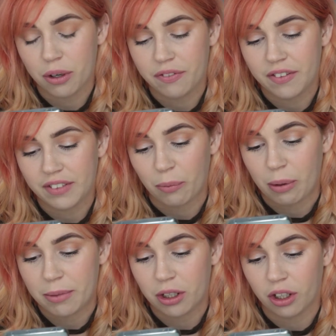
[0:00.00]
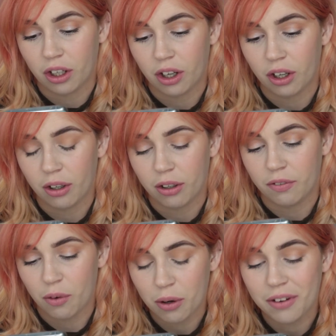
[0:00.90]
to
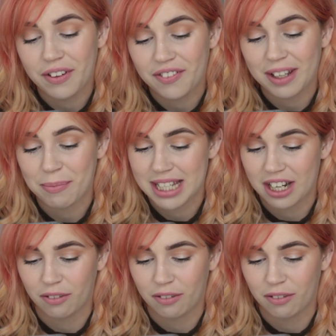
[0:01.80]
15%